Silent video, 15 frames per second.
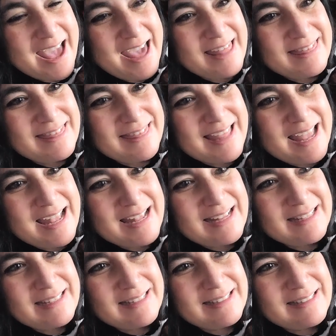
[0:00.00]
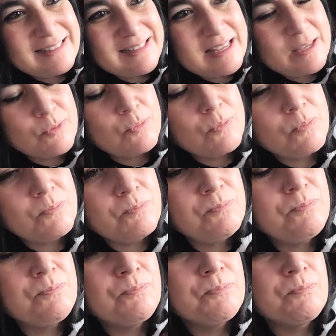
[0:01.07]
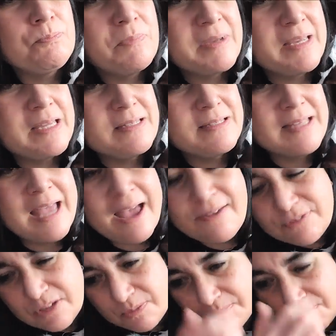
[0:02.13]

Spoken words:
And then, because I have to